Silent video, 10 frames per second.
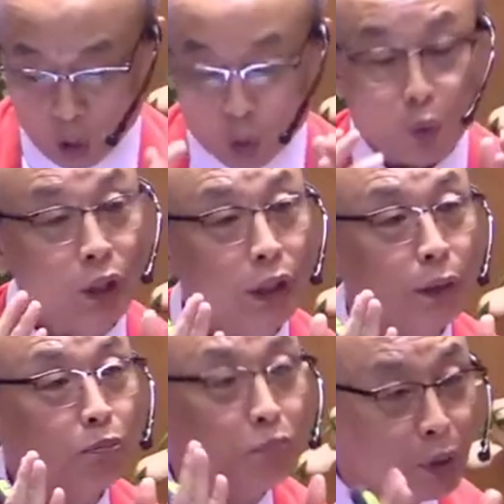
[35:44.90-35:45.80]
we
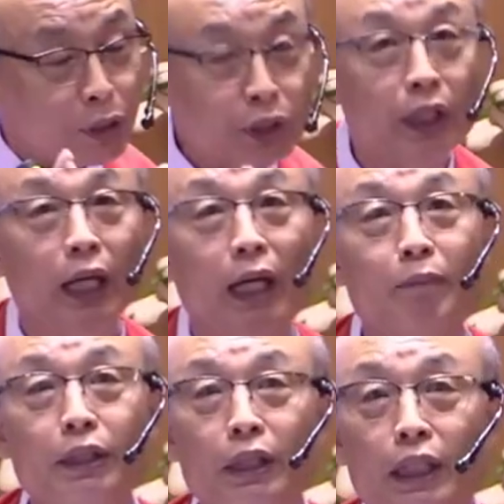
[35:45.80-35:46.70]
must have
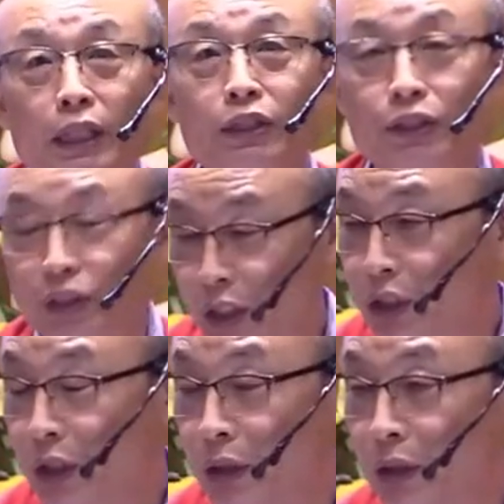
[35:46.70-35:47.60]
an
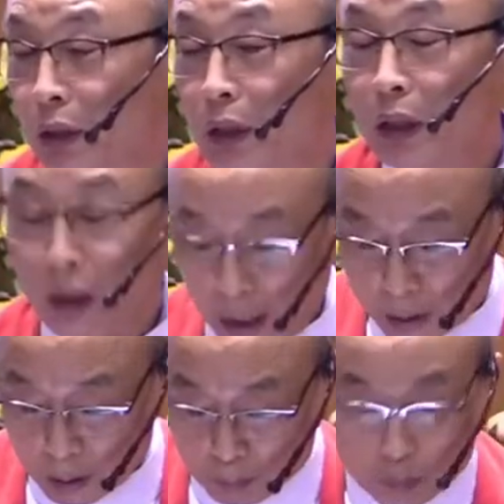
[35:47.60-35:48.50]
intercessor
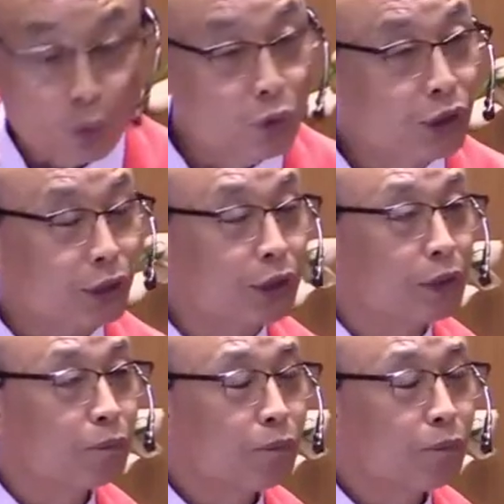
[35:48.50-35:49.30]
like Moses,